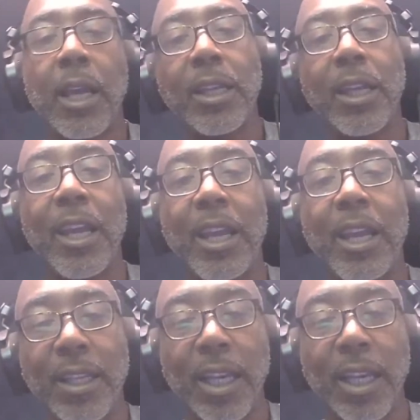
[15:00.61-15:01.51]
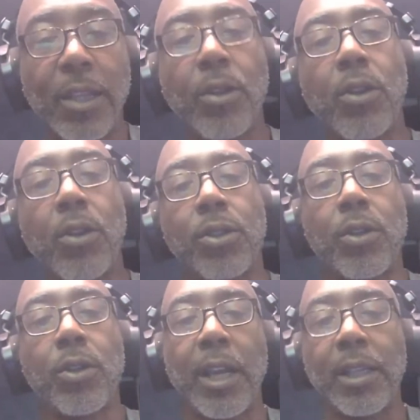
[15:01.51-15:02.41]
And the lady goes on
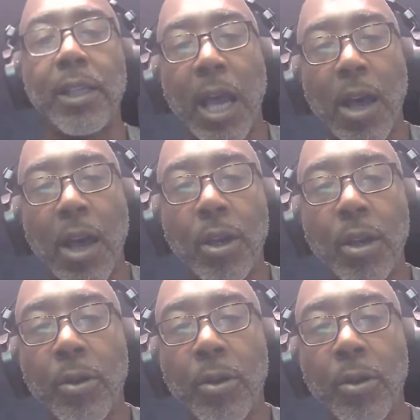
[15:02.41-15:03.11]
to ask, how come